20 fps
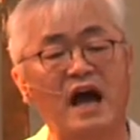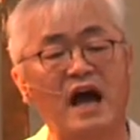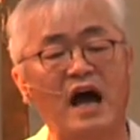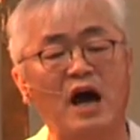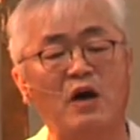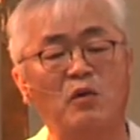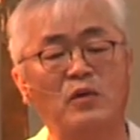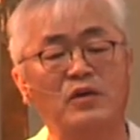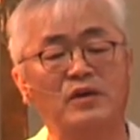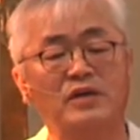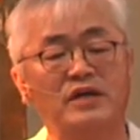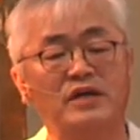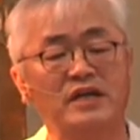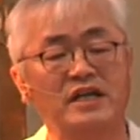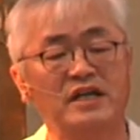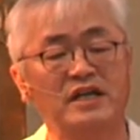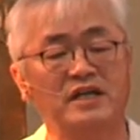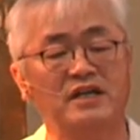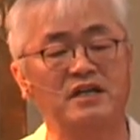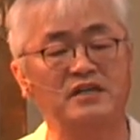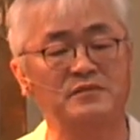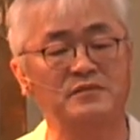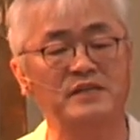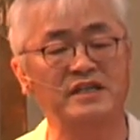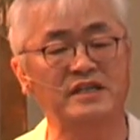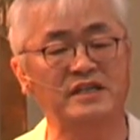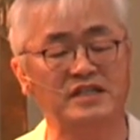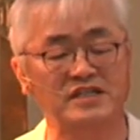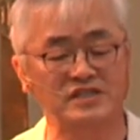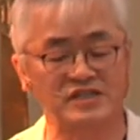our
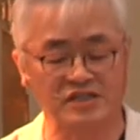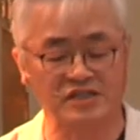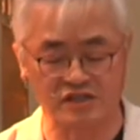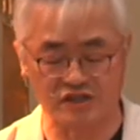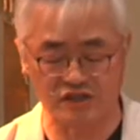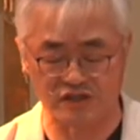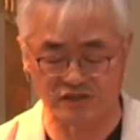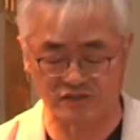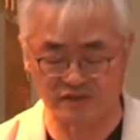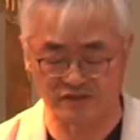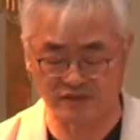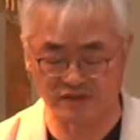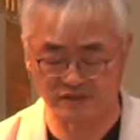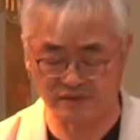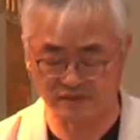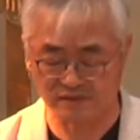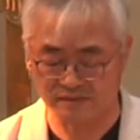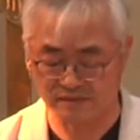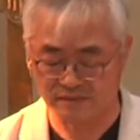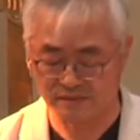economic decisions